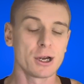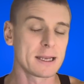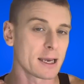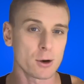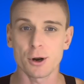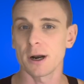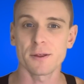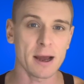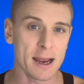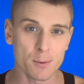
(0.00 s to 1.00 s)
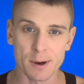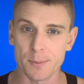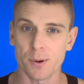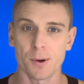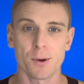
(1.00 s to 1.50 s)
get on another 8-week
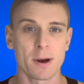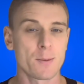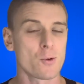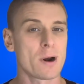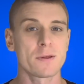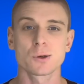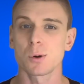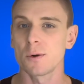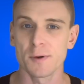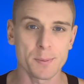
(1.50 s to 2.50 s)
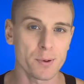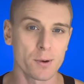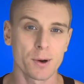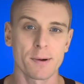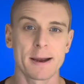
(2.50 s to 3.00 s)
program or another 12-week
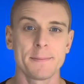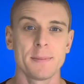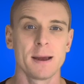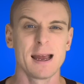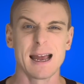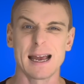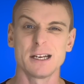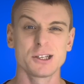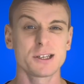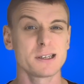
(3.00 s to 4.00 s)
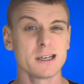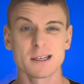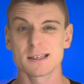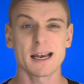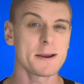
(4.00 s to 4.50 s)
program and just see the
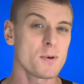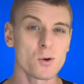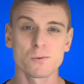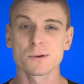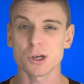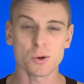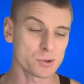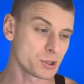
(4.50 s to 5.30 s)
same old results.